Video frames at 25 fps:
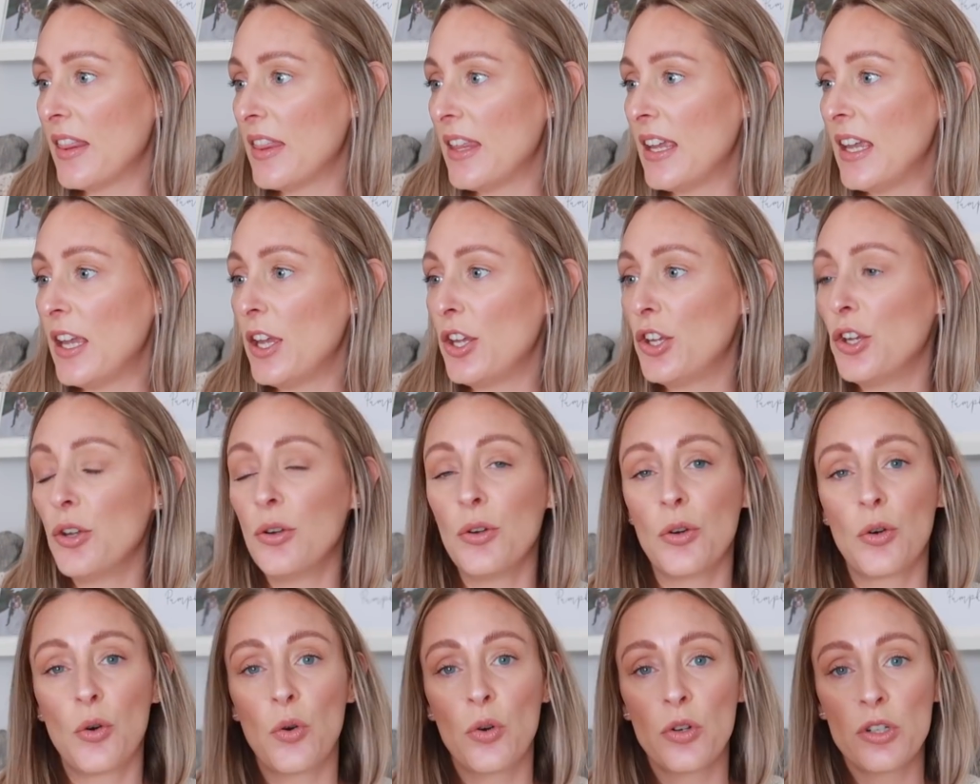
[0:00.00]
the
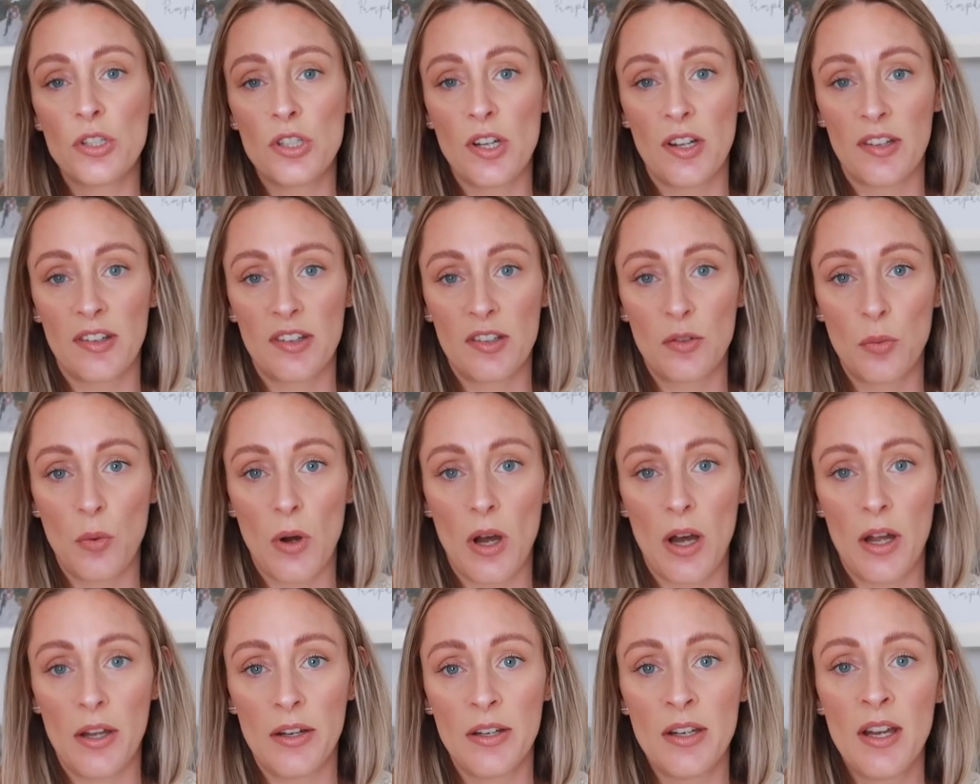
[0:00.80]
unicorn dust
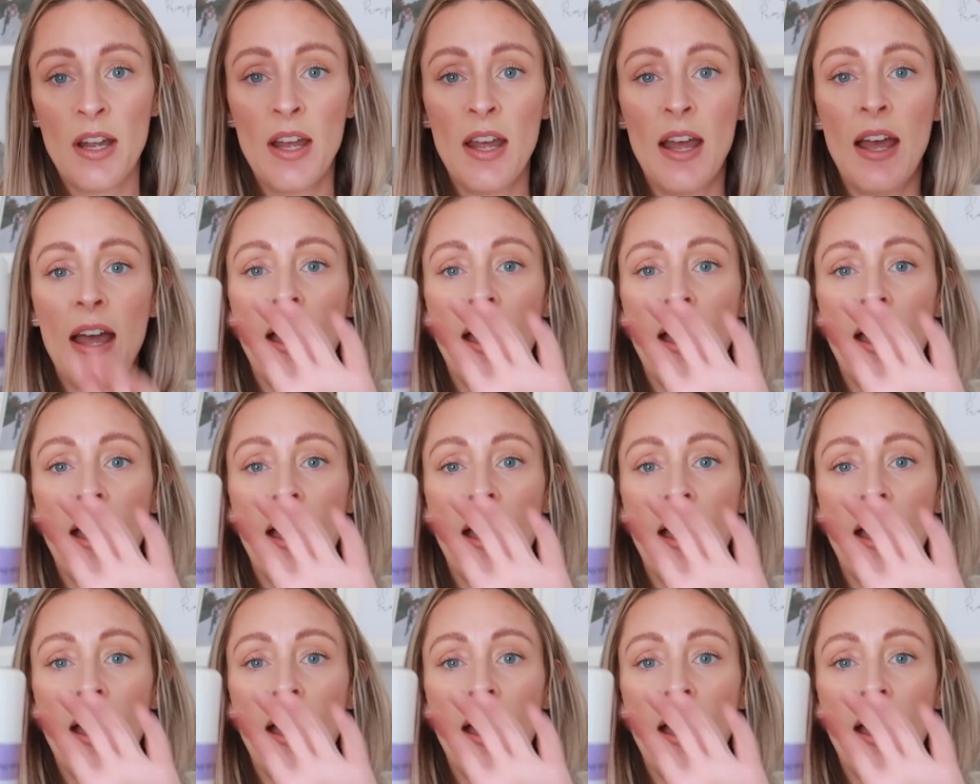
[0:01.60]
one,